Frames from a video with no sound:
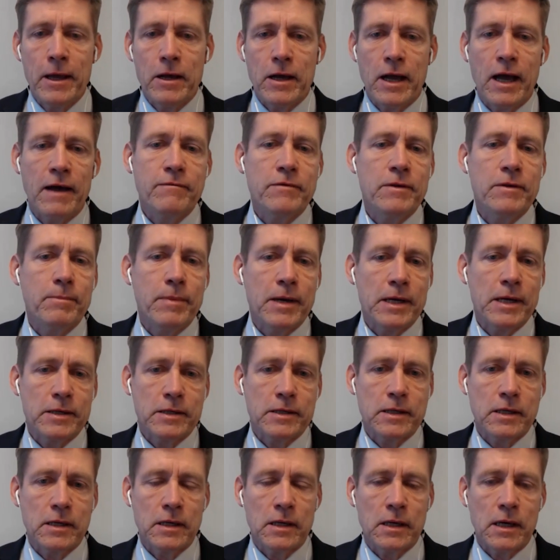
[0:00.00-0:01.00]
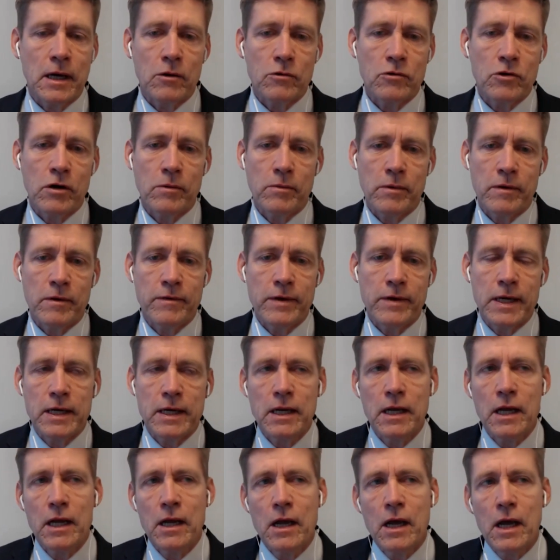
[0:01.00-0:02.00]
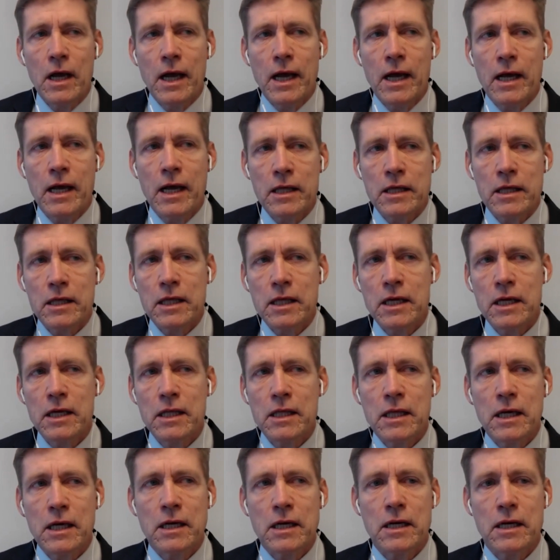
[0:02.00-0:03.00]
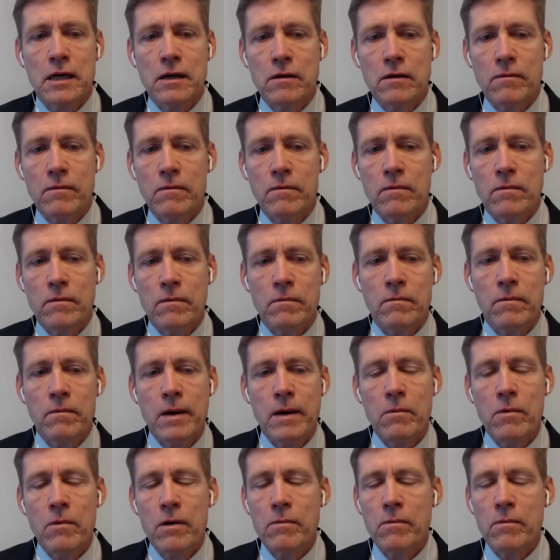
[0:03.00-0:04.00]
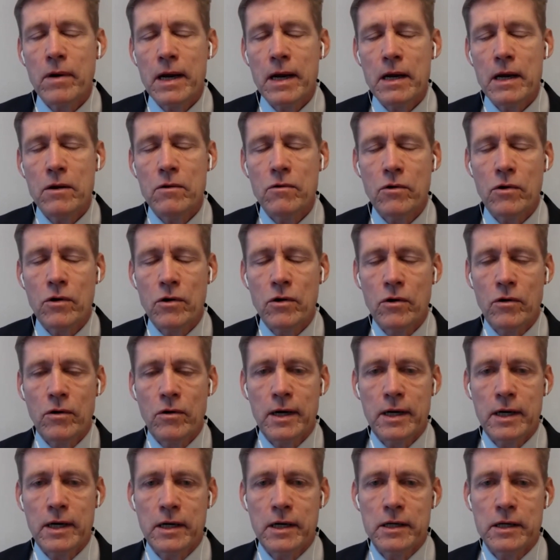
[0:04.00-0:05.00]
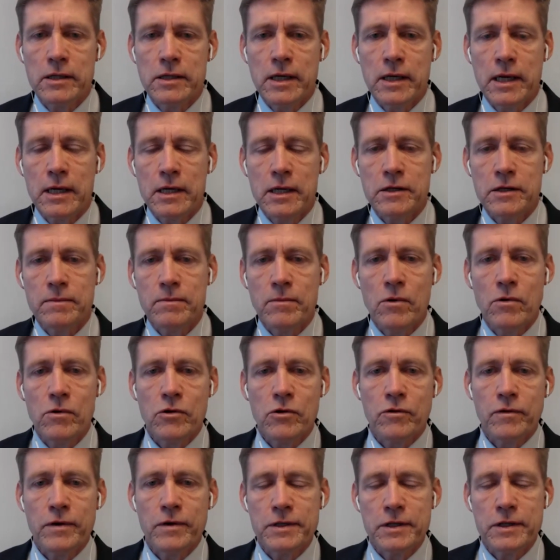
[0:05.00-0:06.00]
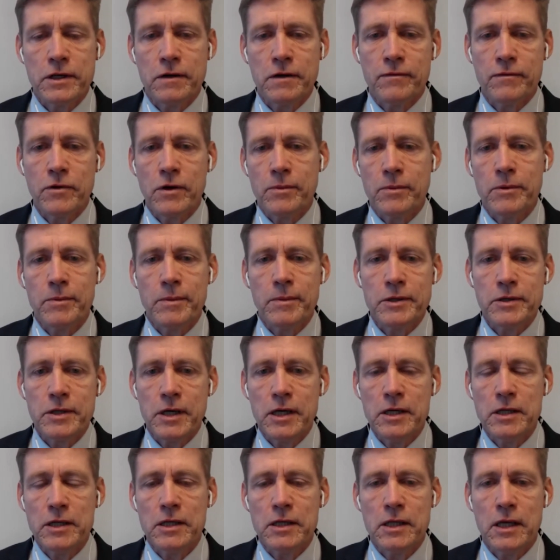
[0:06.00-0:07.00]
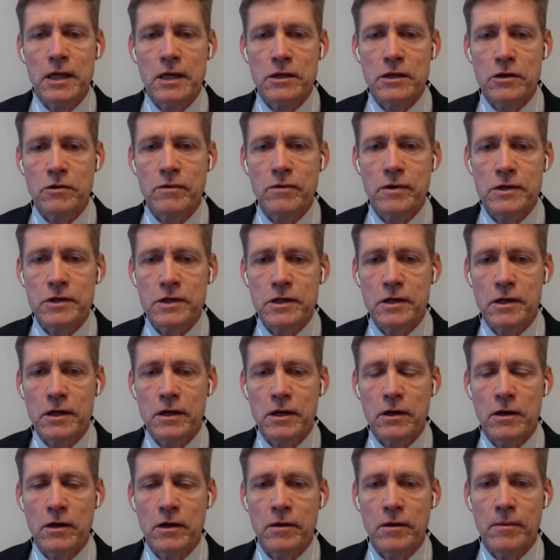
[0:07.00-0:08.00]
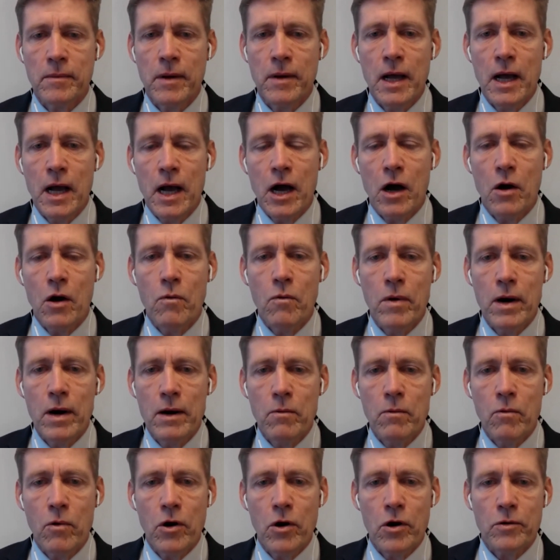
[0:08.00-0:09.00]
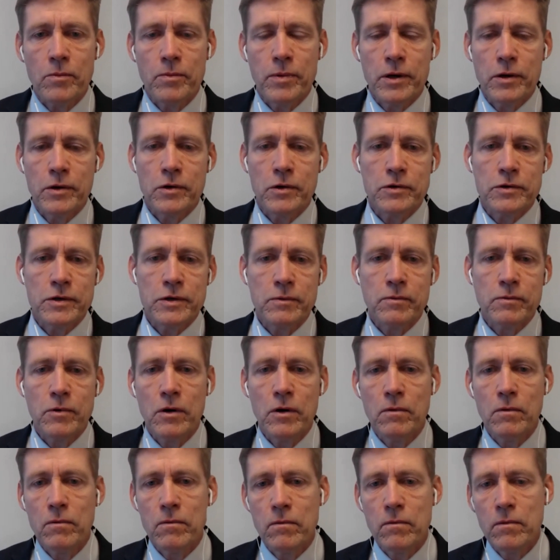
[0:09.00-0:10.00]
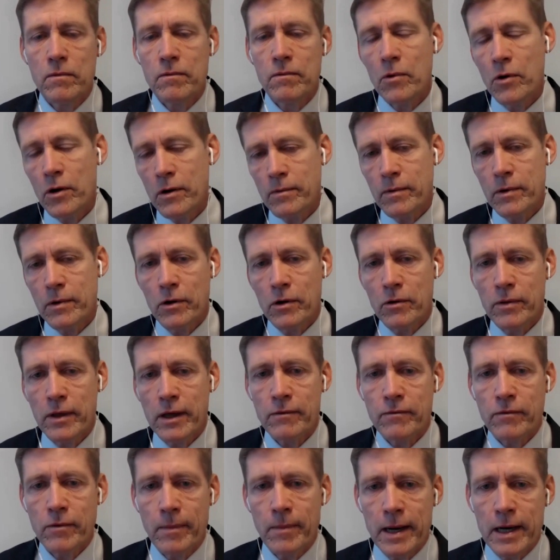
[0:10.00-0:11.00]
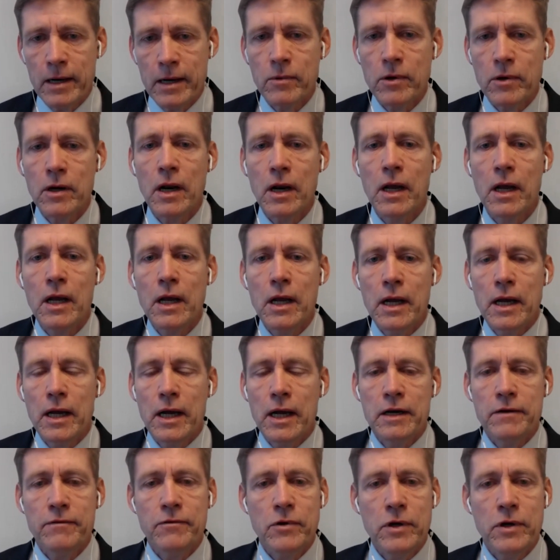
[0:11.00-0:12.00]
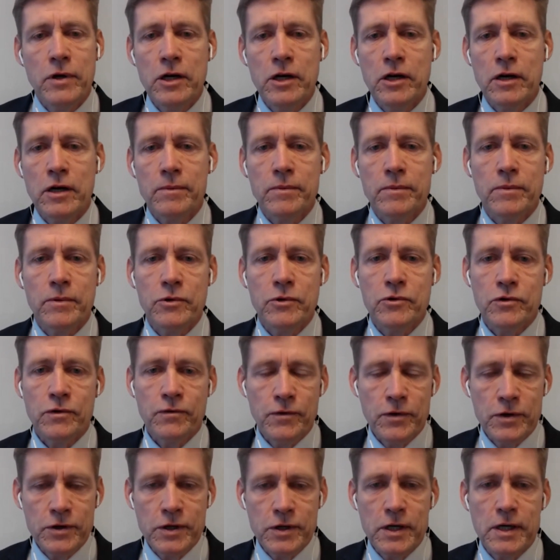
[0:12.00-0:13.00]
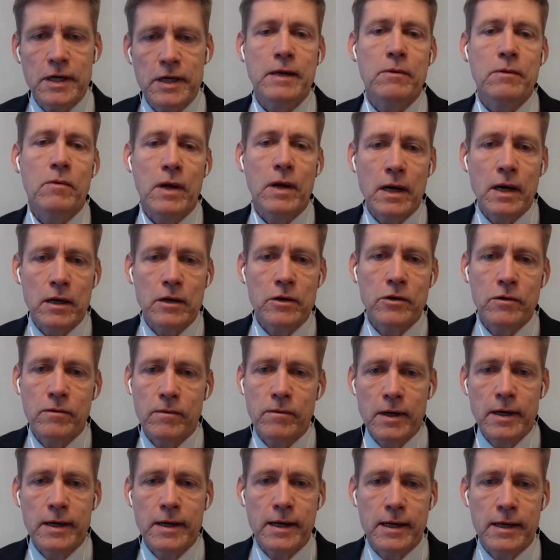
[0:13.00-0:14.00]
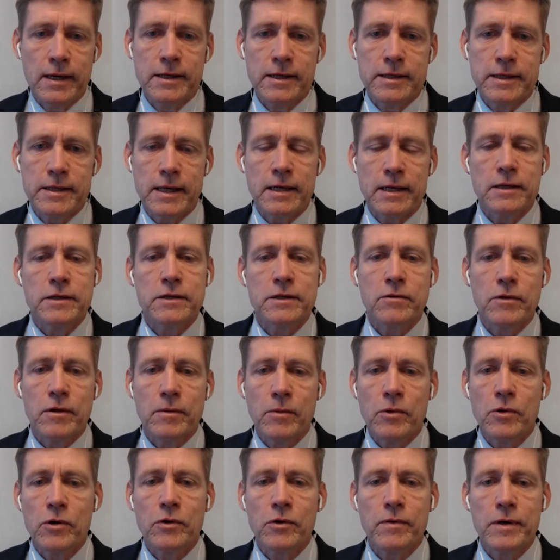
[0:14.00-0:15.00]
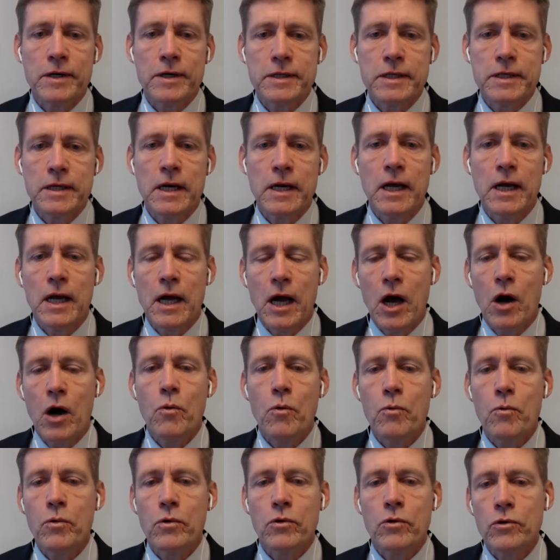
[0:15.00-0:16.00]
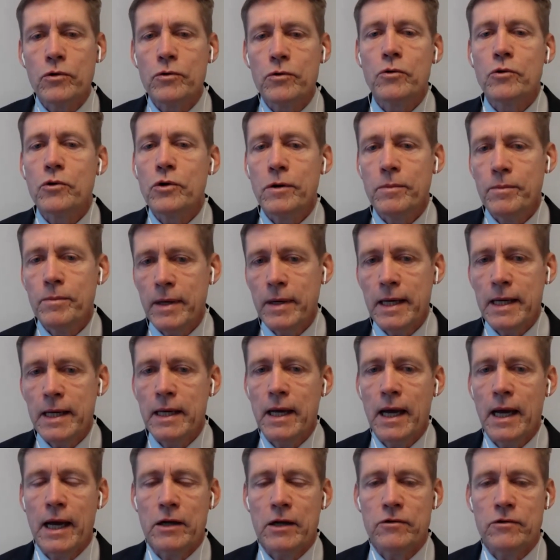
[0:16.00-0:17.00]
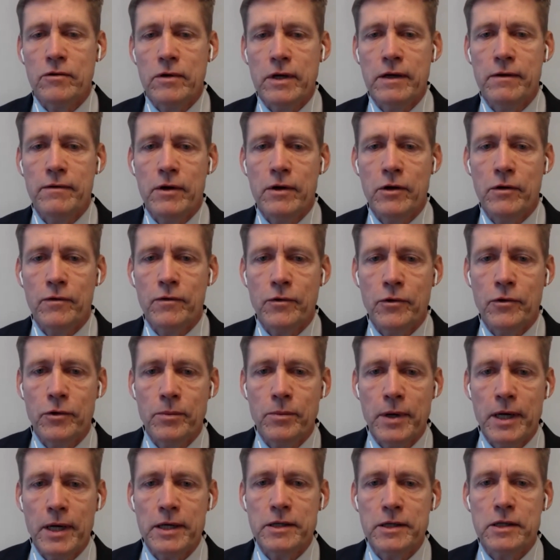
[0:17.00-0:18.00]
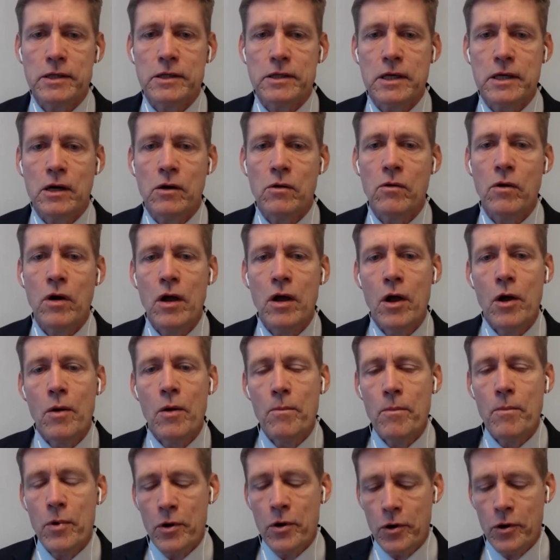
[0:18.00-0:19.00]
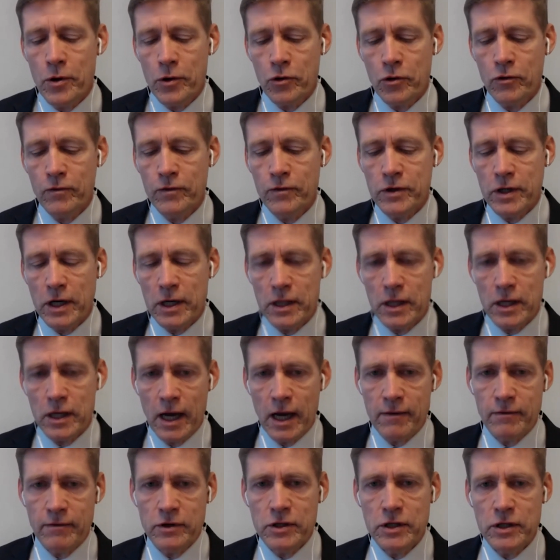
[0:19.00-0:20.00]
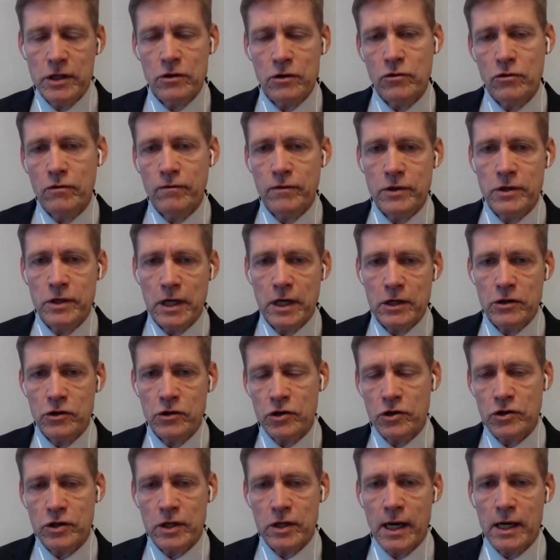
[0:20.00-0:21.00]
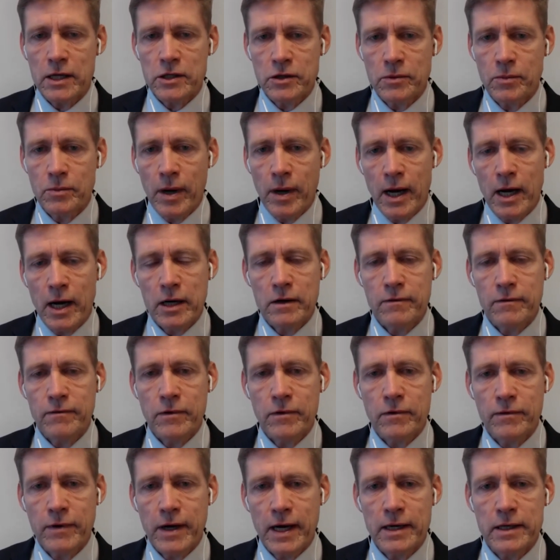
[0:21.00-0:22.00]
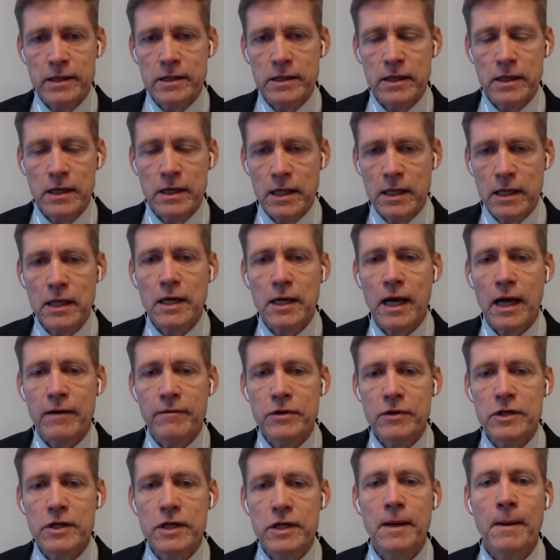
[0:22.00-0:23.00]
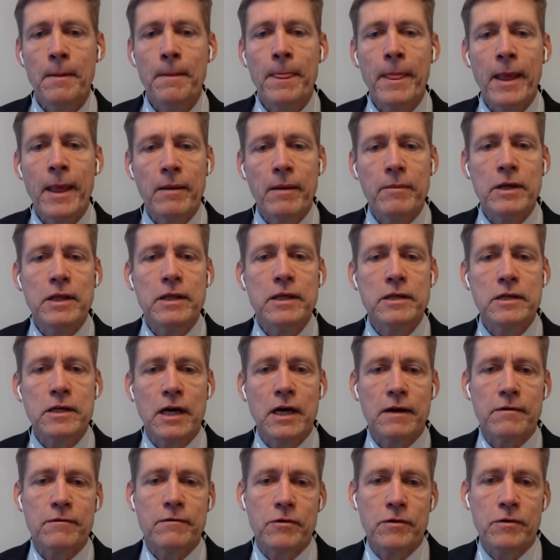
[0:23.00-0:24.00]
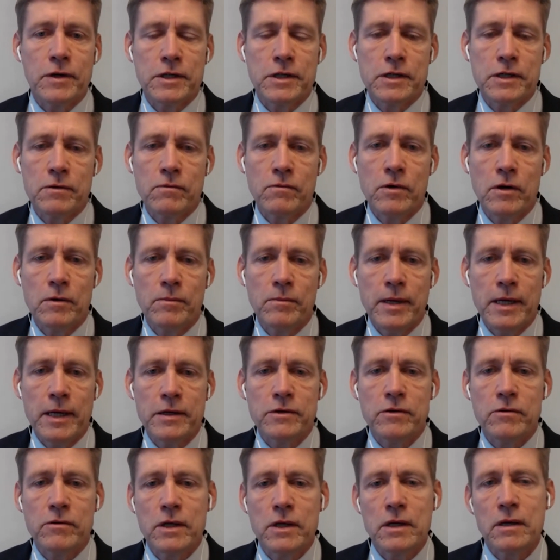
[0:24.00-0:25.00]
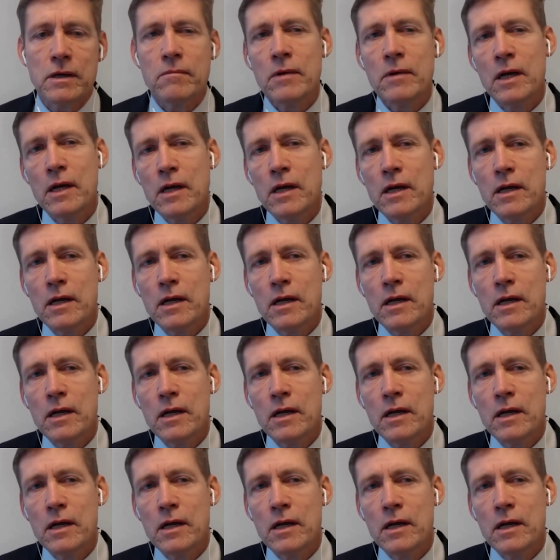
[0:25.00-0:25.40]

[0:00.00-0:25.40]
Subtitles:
have the best outcome of it. And I think that one way you could look at it is that it's more a question of the optimization than it's a question how well it works, because it will work. We know that from animal, and if you heat up sufficiently, well, you will kill the cells. So the more question, how good could it be actually for the patients? How could we take the cavity? Could we take just larger part of cancer in the cavity? I mean, this kind of question will be. So there,